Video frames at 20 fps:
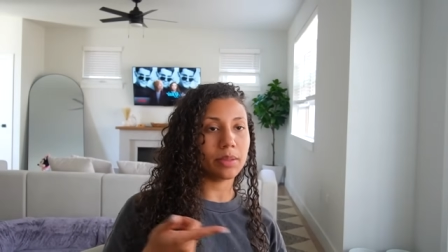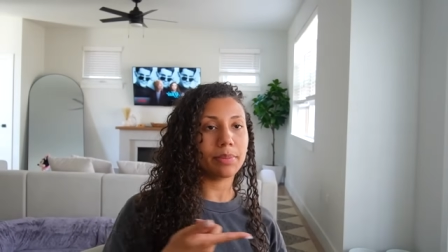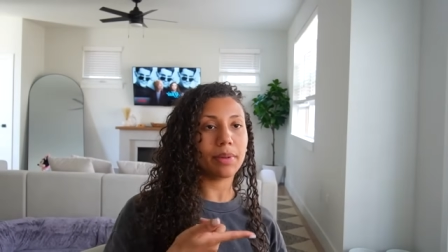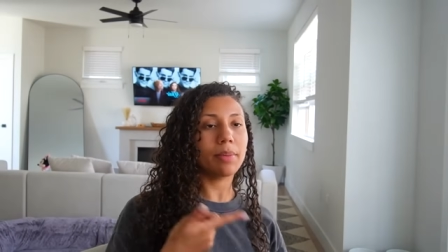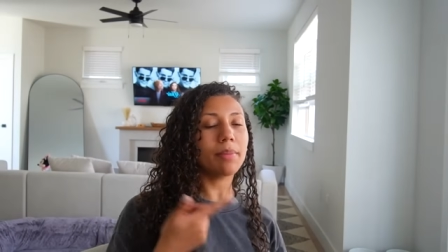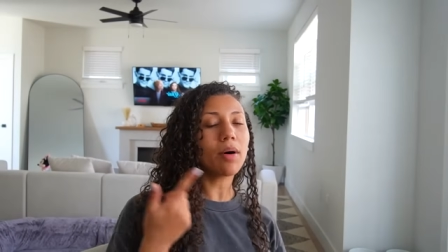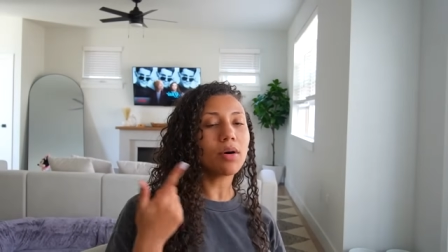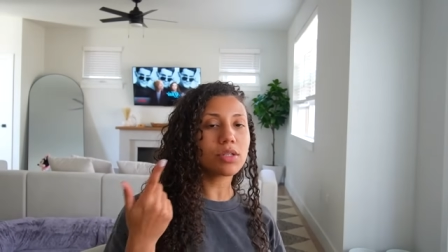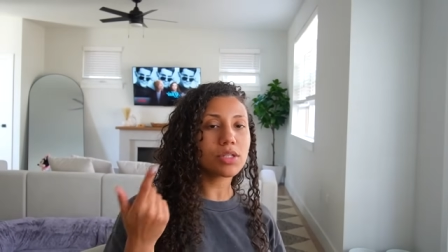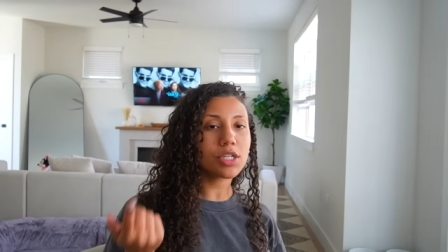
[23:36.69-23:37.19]
but
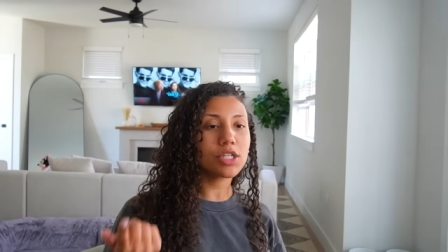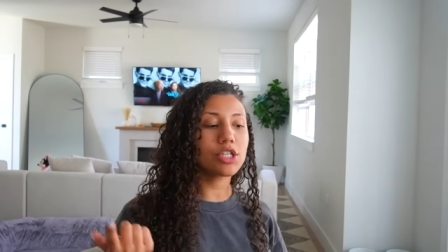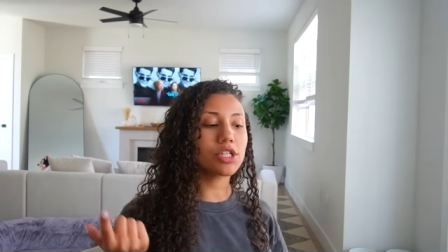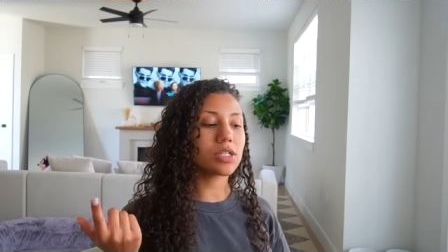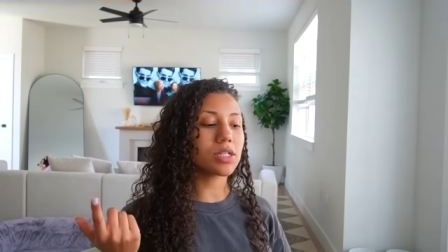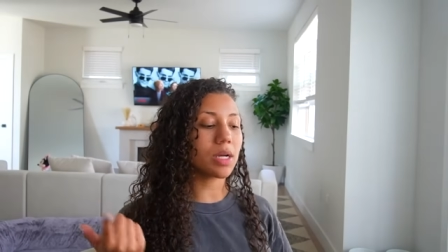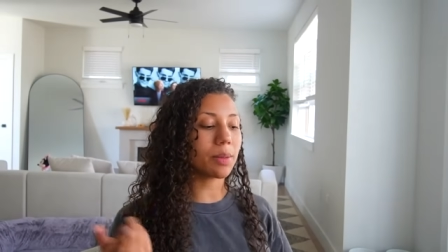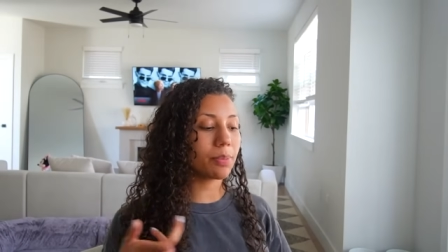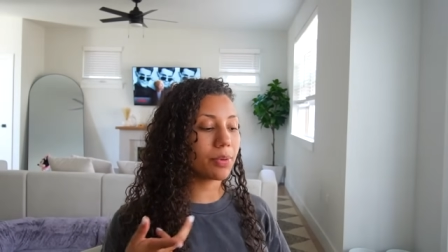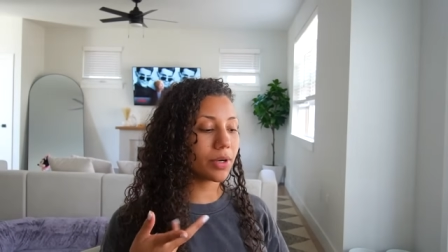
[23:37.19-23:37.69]
mostly just
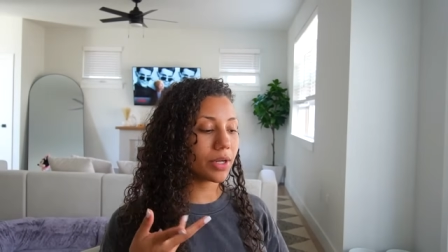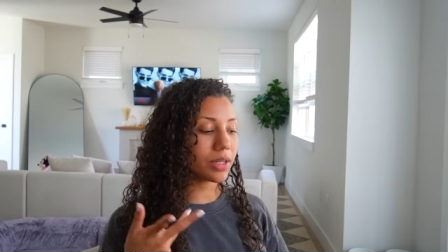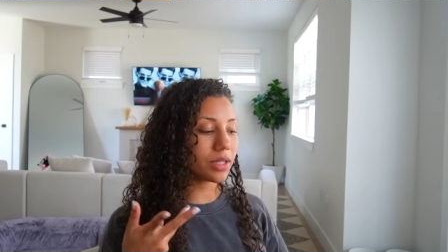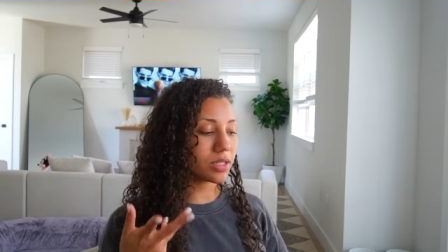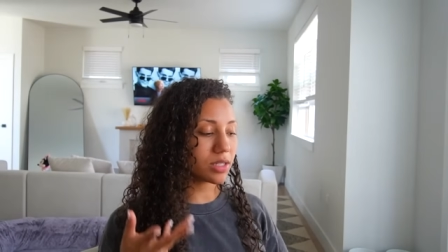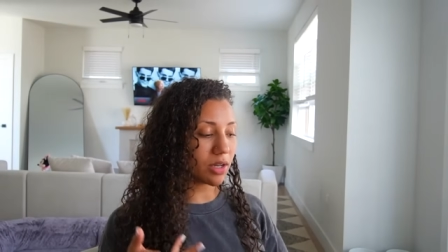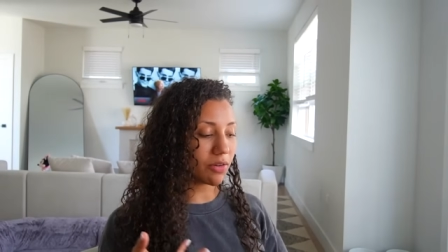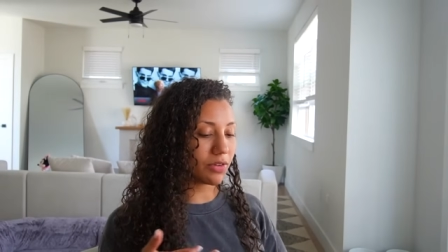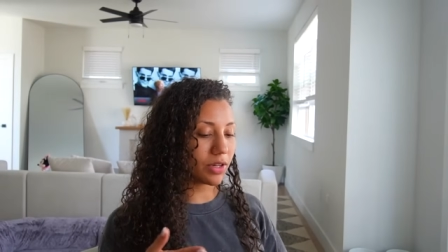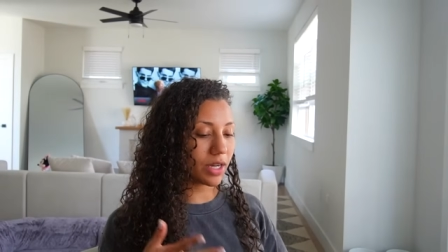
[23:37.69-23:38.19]
like putting
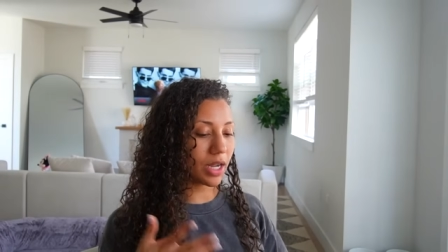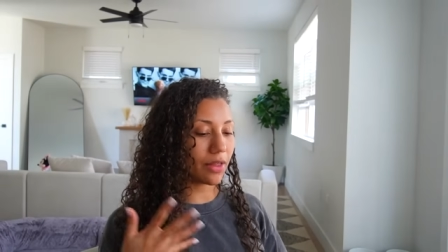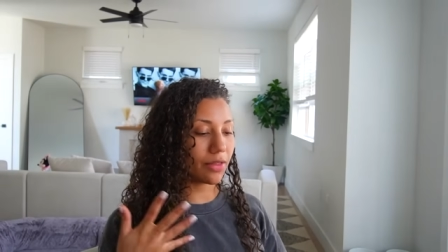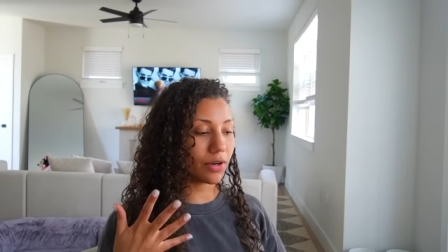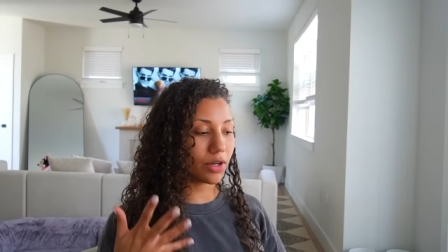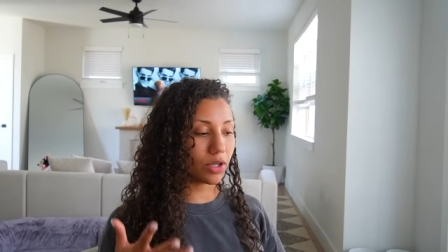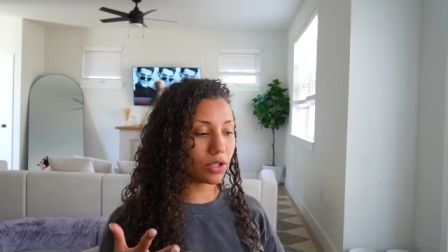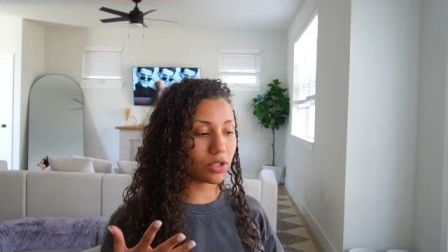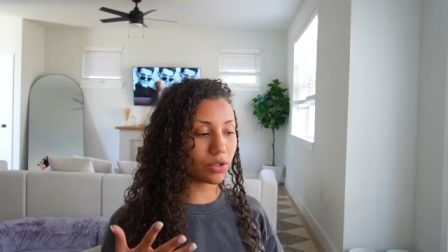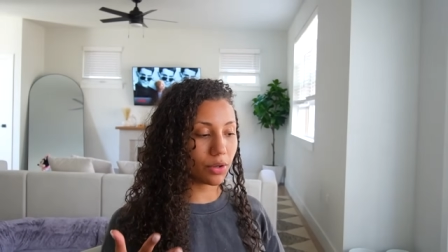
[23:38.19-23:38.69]
this stuff
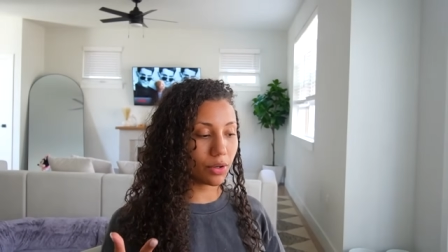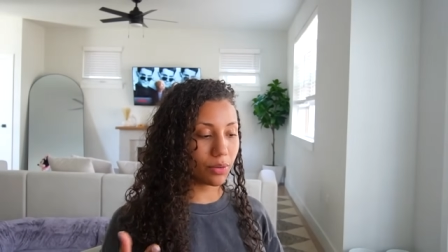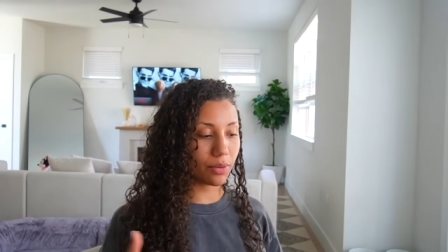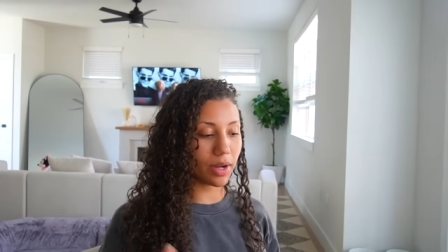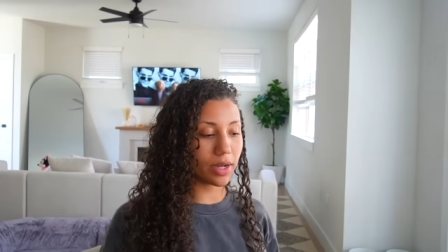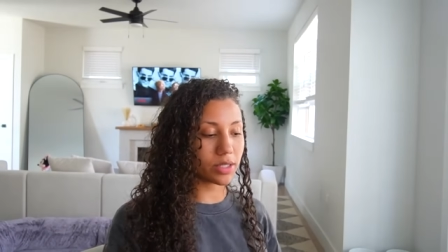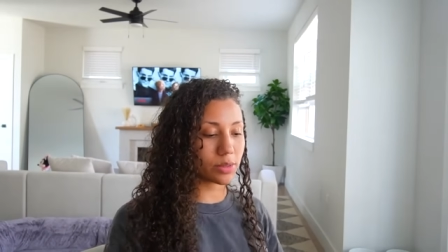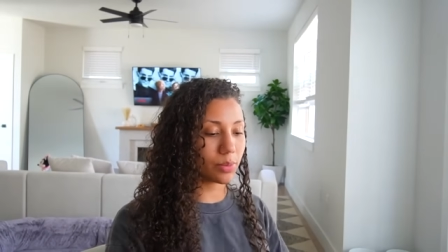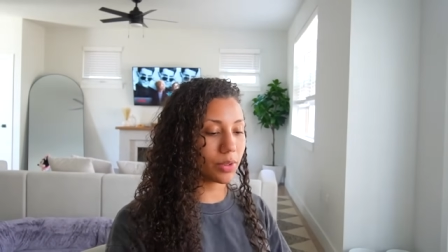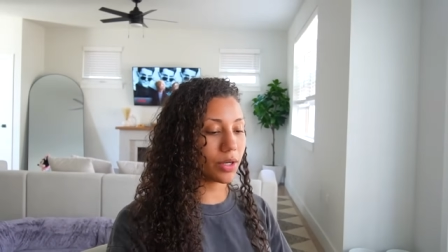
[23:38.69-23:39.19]
together and showing you
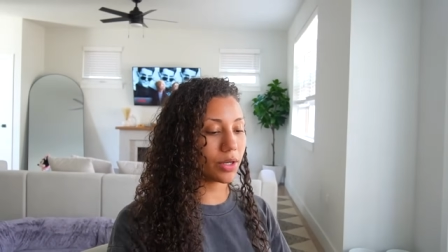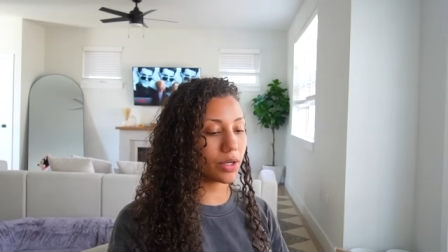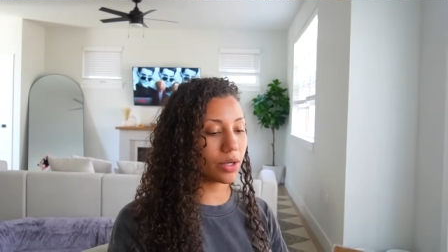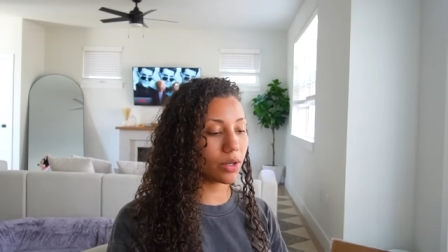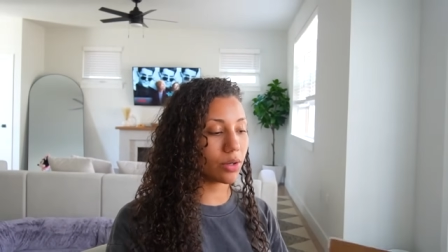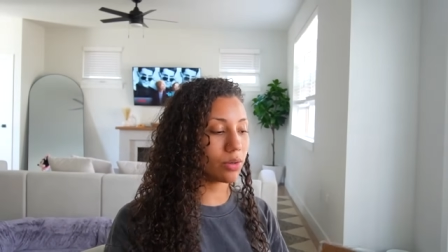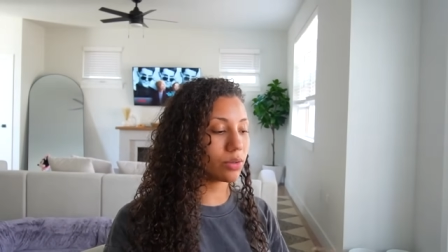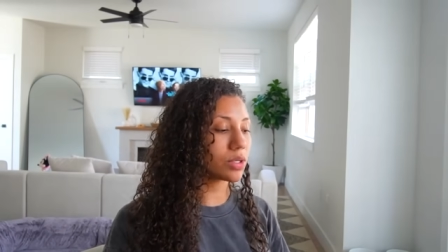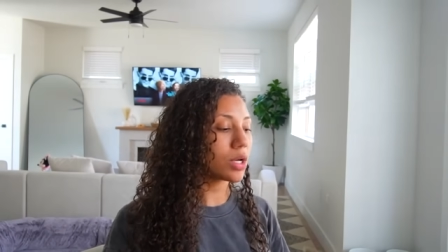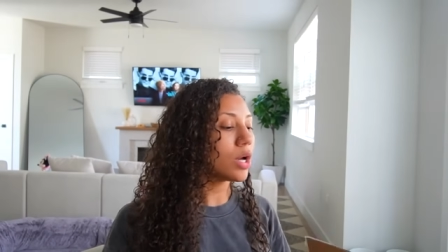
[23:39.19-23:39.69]
guys where it
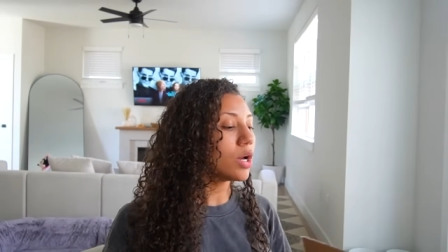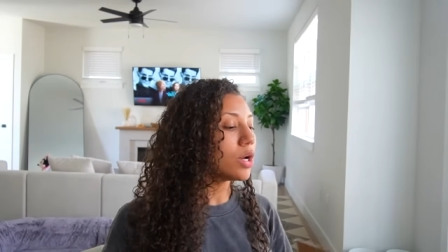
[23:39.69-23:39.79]
goes.